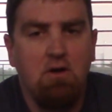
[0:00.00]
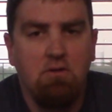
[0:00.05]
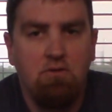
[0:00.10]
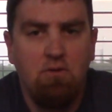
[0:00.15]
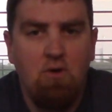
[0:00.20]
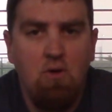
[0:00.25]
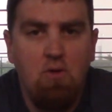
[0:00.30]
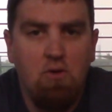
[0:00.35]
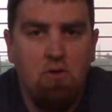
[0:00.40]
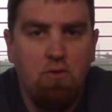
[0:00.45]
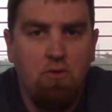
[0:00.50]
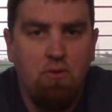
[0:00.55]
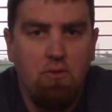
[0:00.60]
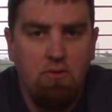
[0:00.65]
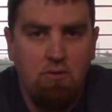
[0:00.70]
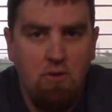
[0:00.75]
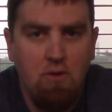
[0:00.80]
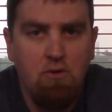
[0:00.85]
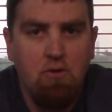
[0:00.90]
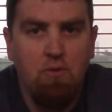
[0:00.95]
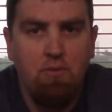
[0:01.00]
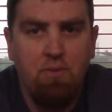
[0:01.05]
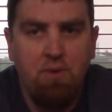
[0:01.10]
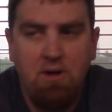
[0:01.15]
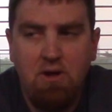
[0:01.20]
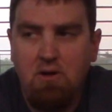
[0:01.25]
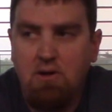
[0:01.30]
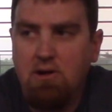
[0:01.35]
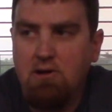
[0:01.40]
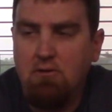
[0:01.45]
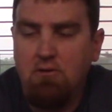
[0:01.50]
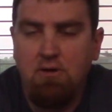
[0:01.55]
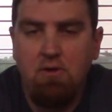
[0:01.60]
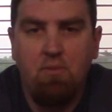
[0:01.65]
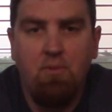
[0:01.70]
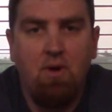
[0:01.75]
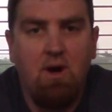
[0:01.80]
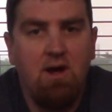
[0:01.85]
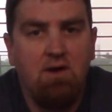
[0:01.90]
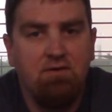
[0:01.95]
local beer here in
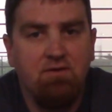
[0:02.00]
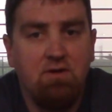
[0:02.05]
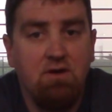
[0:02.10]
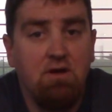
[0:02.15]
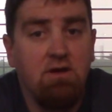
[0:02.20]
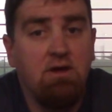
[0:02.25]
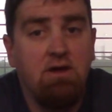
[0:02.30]
Nebraska.